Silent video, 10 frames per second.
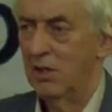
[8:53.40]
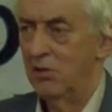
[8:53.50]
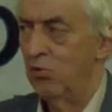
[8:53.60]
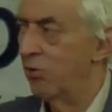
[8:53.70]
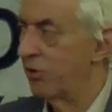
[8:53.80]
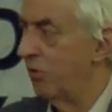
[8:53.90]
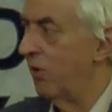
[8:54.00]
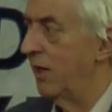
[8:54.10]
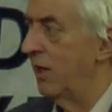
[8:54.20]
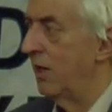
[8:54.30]
North
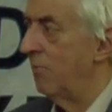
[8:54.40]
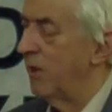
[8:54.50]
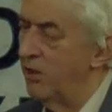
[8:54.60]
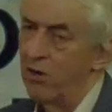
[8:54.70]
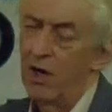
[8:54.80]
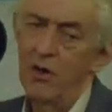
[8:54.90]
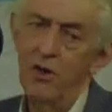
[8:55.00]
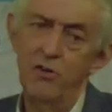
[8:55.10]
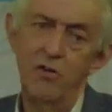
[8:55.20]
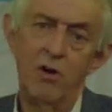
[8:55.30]
Korea, Iran,
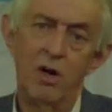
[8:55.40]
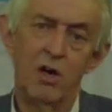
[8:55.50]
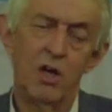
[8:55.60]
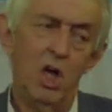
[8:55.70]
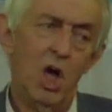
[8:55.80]
and Iraq.